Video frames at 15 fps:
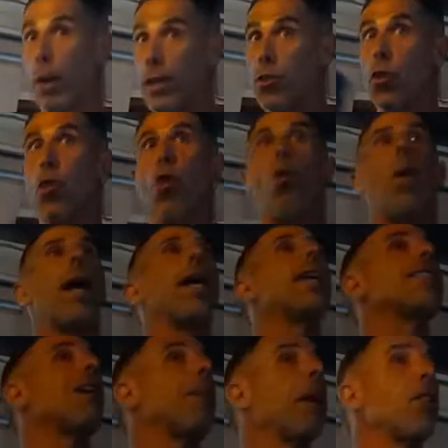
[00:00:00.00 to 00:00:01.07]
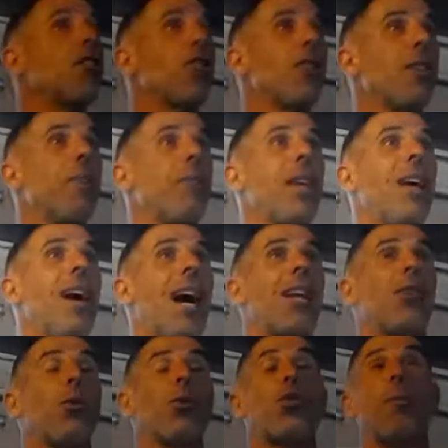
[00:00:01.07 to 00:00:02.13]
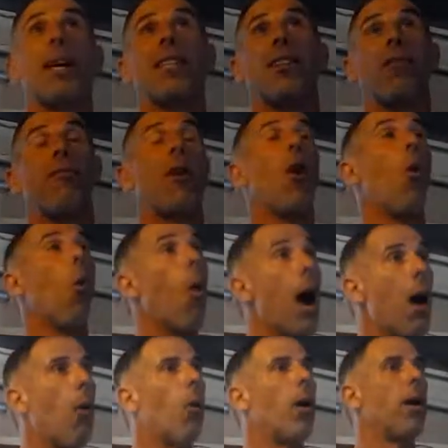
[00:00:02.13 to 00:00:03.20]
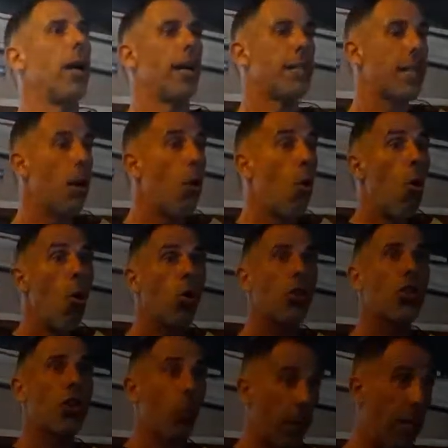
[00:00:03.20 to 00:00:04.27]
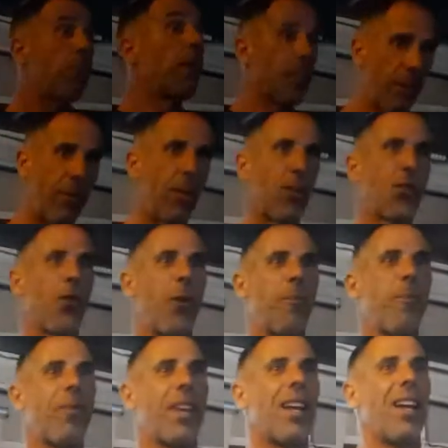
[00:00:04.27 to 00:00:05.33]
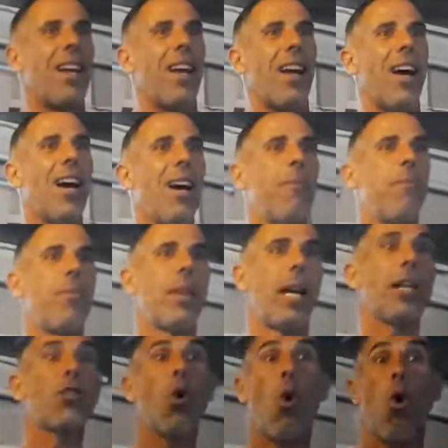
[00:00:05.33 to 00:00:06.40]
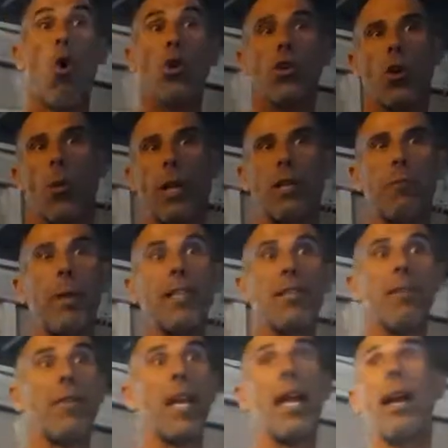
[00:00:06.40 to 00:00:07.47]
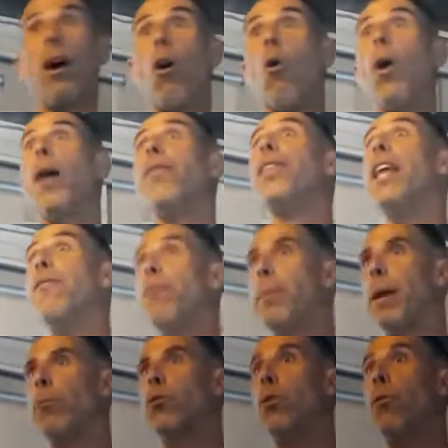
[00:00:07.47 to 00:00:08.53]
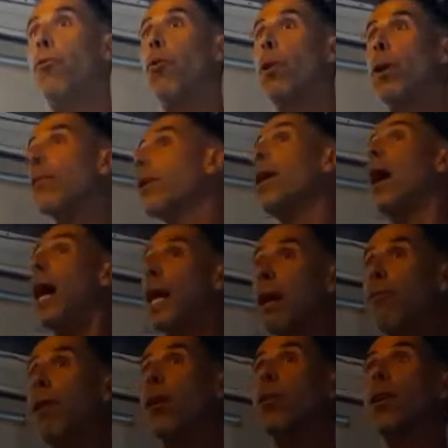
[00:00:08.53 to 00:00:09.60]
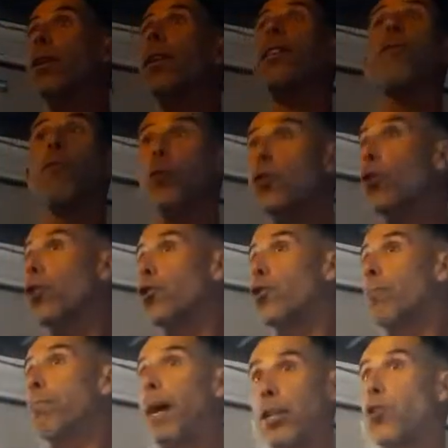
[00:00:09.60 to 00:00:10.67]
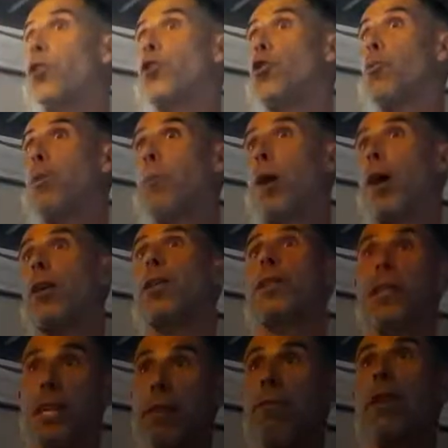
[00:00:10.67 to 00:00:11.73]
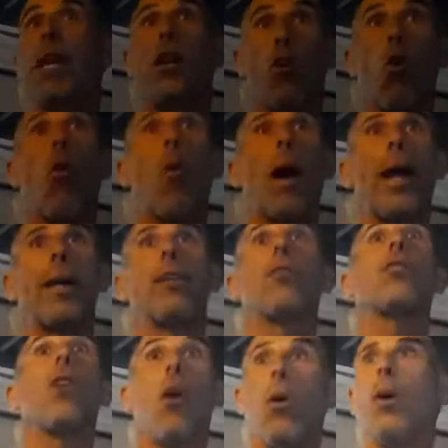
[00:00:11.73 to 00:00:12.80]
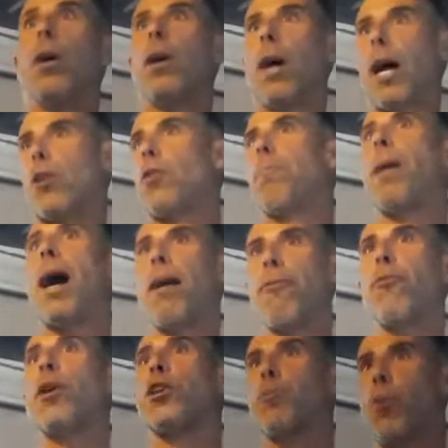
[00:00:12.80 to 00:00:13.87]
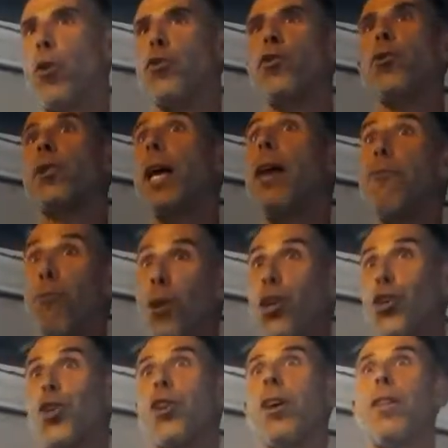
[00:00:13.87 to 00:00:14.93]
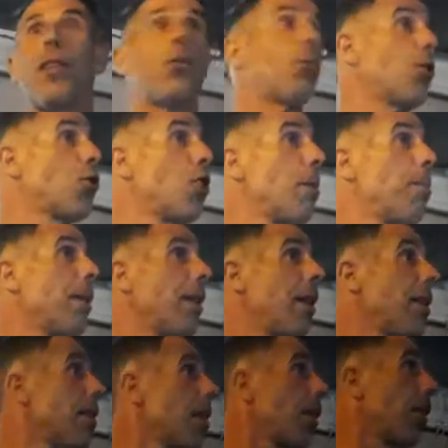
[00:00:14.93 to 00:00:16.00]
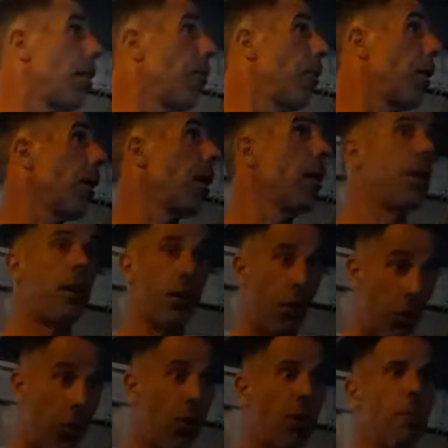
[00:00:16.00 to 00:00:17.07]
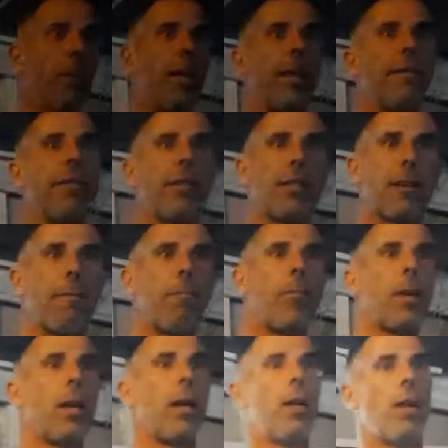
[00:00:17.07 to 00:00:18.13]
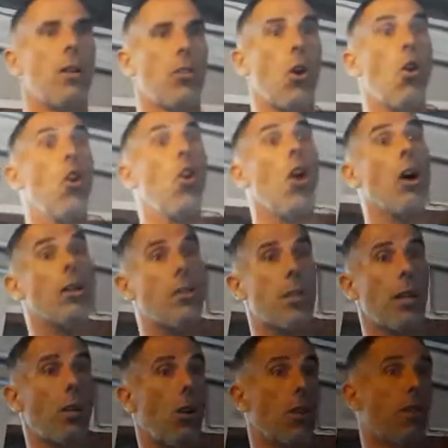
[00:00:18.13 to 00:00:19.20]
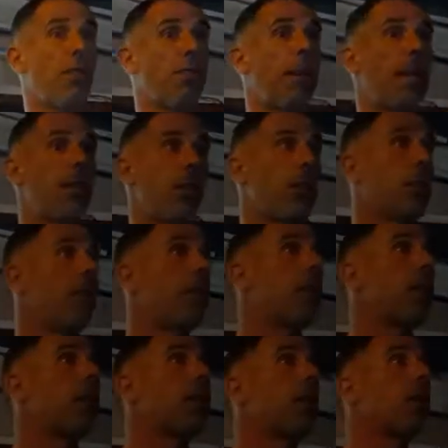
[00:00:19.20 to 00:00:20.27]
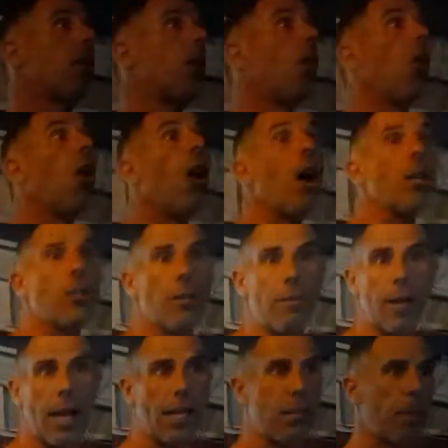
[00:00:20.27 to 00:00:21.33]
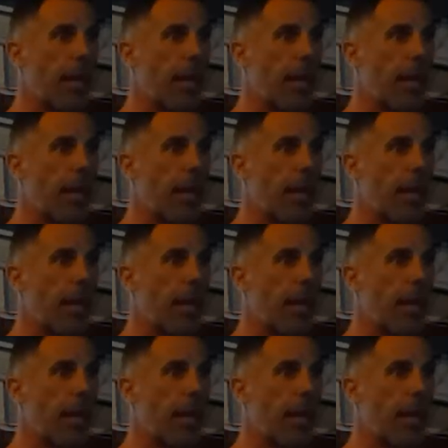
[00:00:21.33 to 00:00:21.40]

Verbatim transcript: When I went to Norway, as I mentioned, I thought to myself, wow, it's all so expensive in Turkey. Um, it's all so expensive there. Oh, I'll never be able to afford anything. And I found out that they've also got budget supermarkets, even in Norway. So I could buy fresh produce and fish that was cheaper than in South Africa. You couldn't believe it. So lots and lots of places to visit, lots of